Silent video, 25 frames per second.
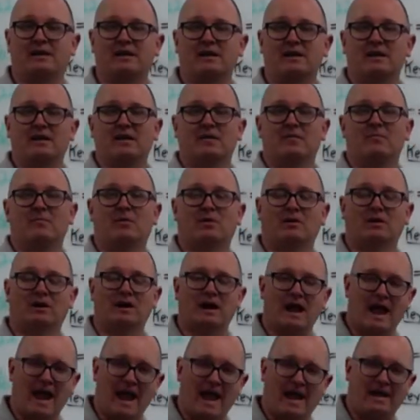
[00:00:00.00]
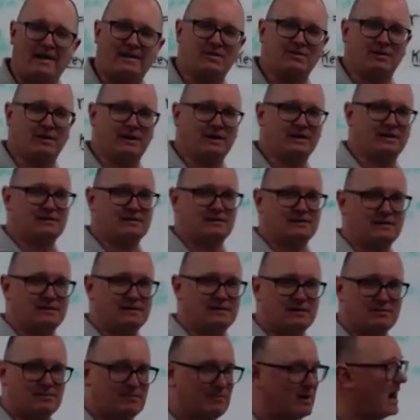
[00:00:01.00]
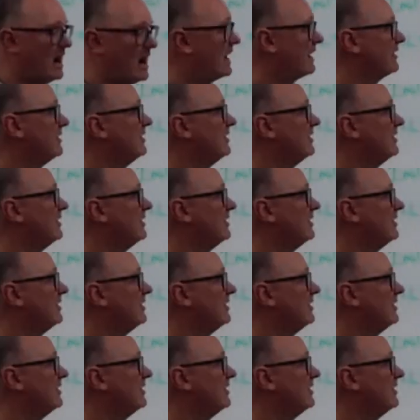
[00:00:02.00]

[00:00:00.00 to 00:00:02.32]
more accurate model than